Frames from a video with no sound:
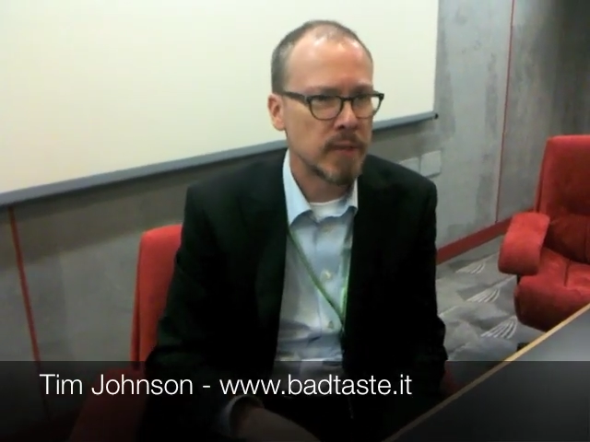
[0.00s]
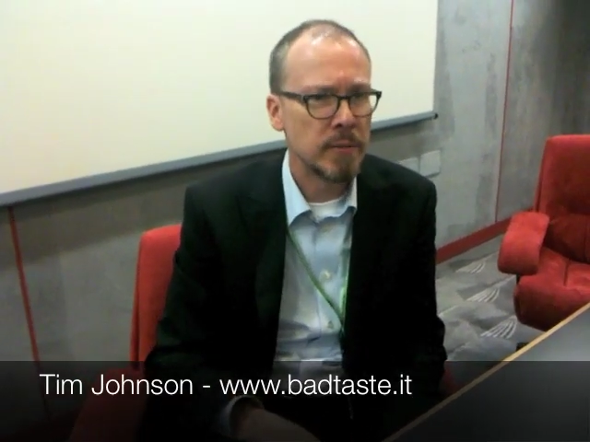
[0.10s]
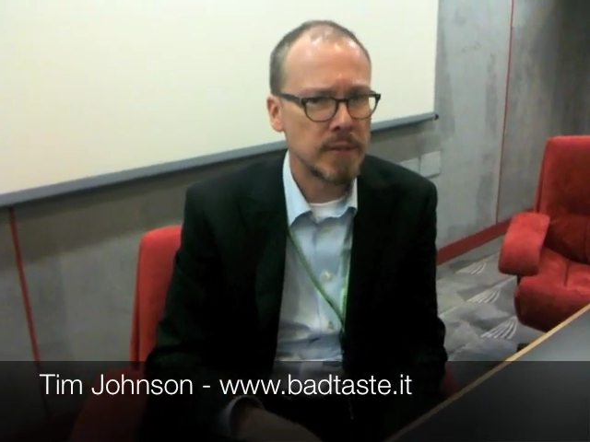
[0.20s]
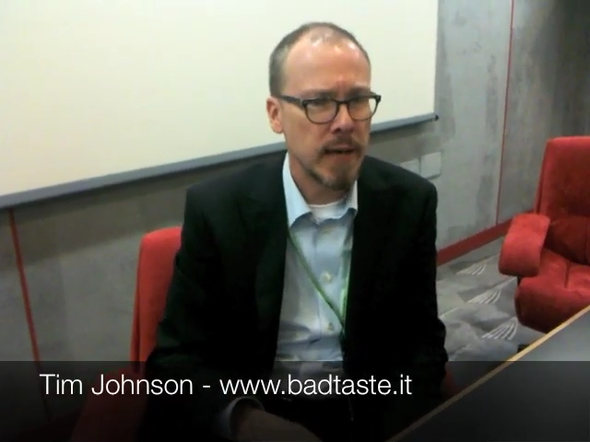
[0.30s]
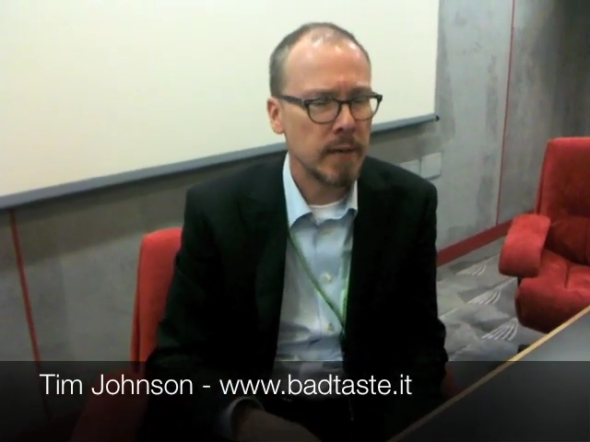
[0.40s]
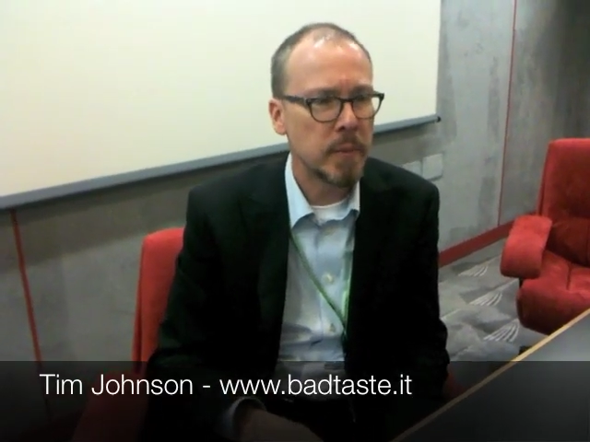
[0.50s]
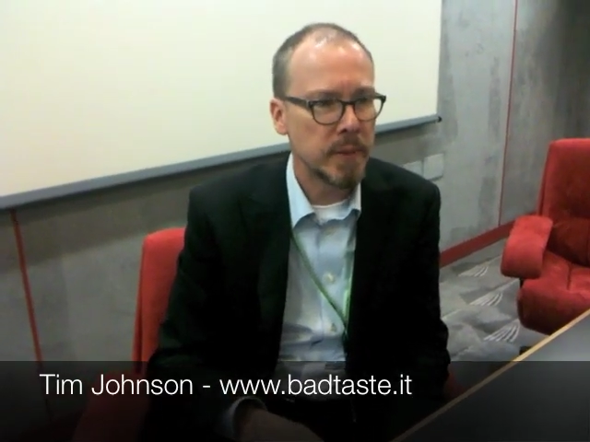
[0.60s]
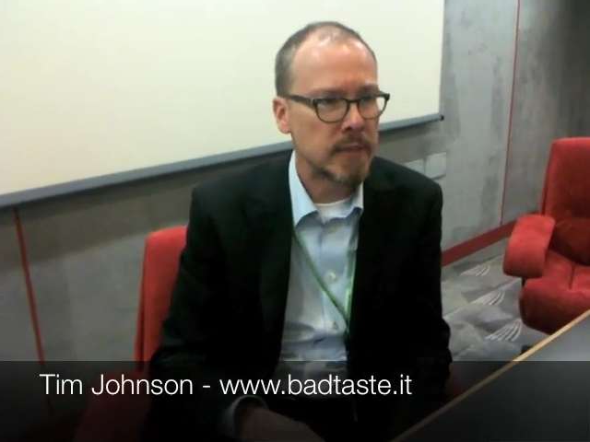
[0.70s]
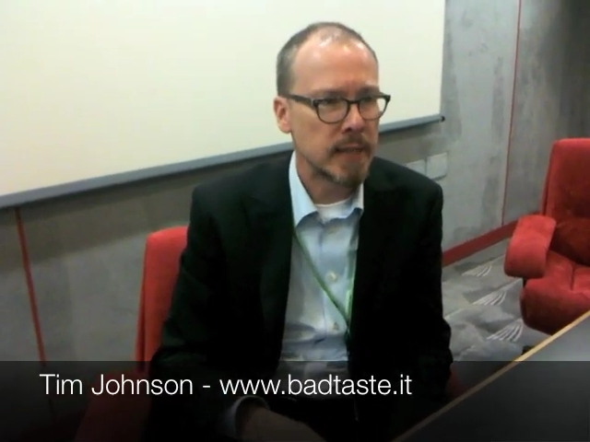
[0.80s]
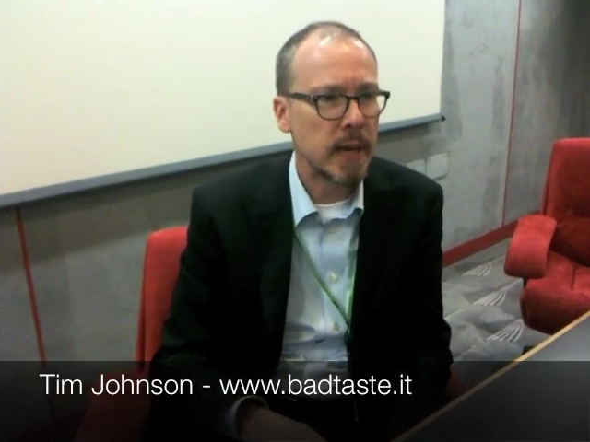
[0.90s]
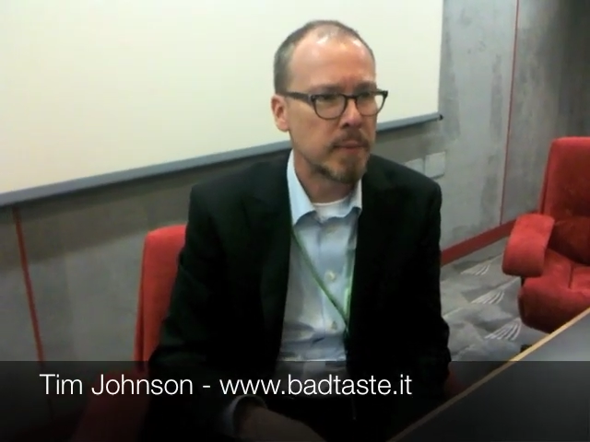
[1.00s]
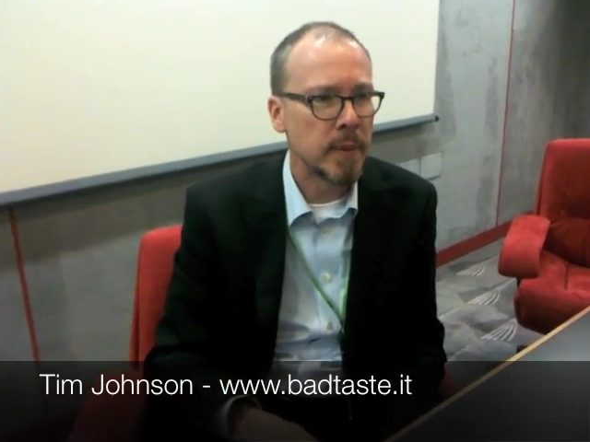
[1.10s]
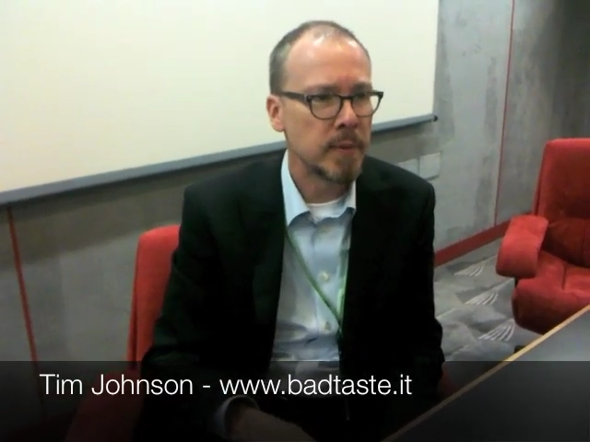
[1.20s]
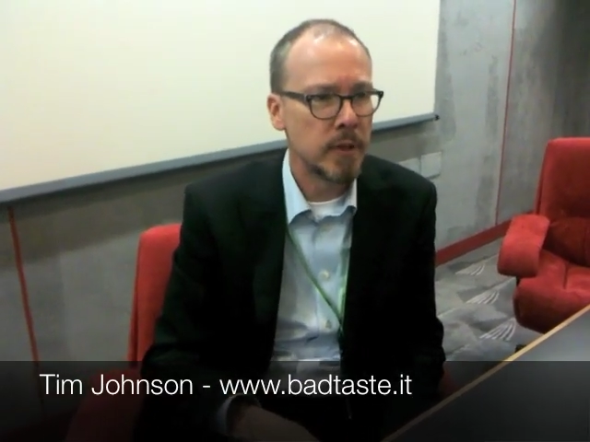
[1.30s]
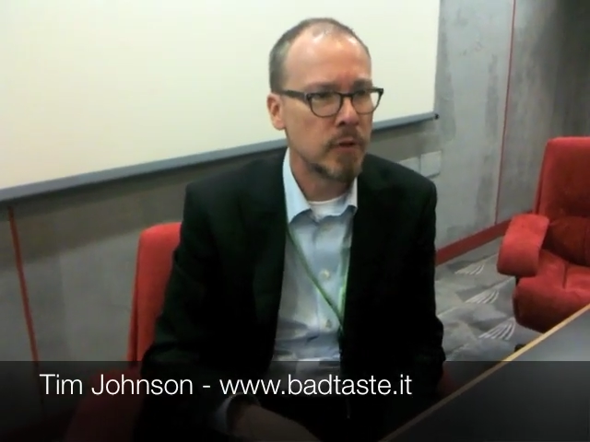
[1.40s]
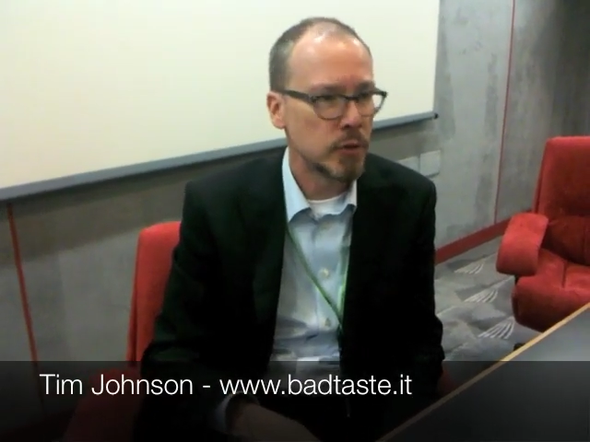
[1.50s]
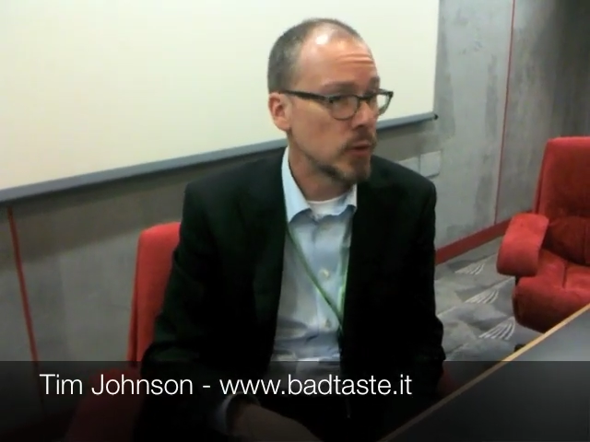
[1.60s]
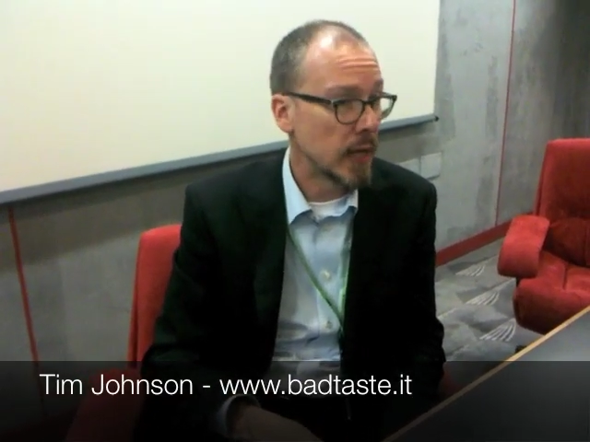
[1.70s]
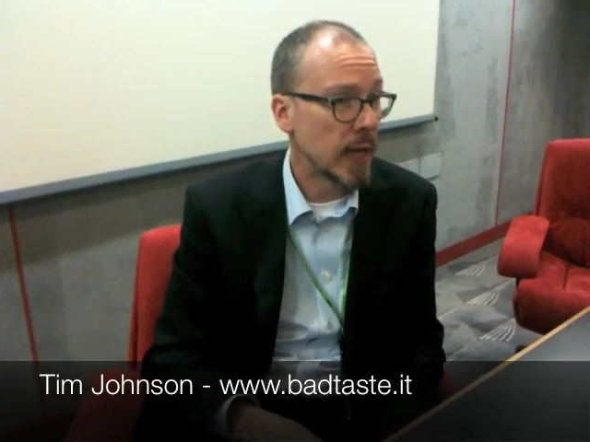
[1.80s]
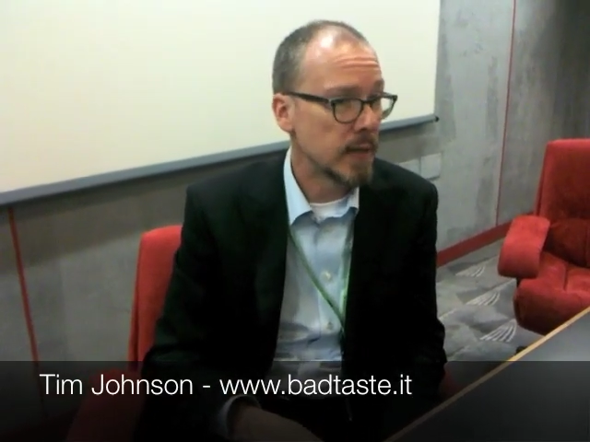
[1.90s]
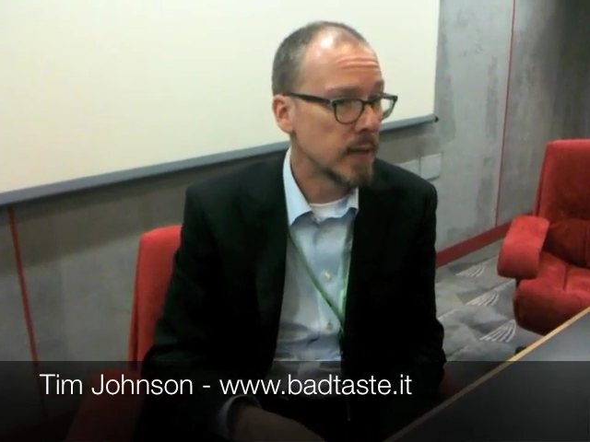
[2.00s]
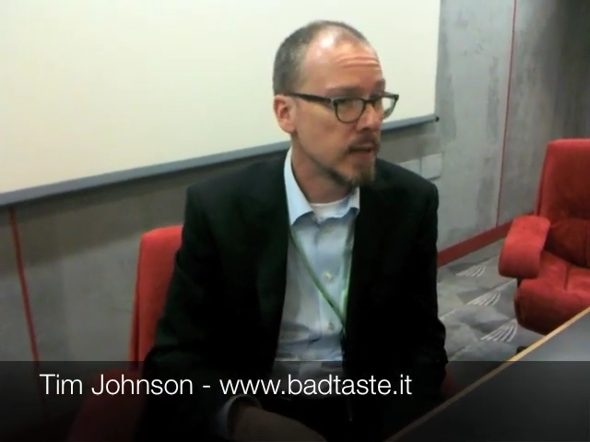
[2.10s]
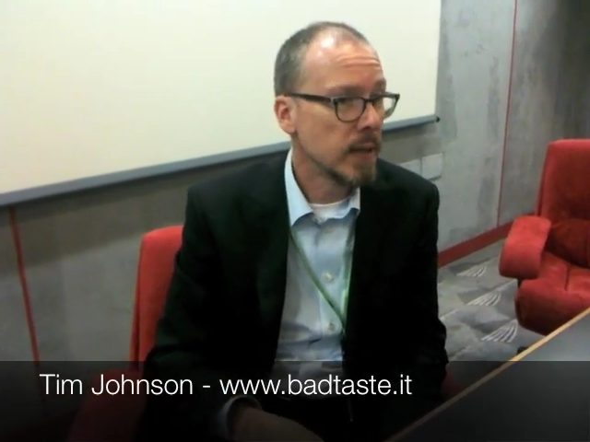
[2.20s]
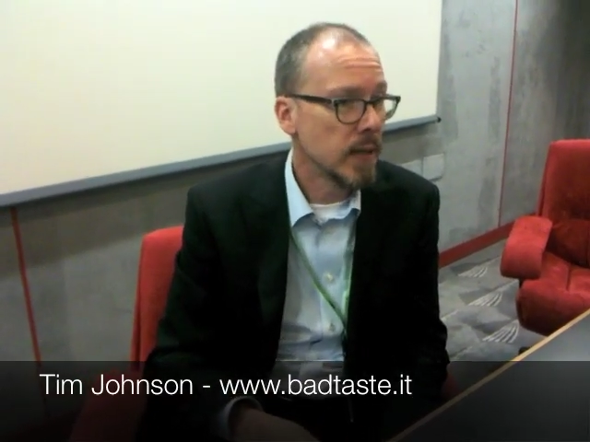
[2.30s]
it was kind of a big step. I mean, you don't do it lightly,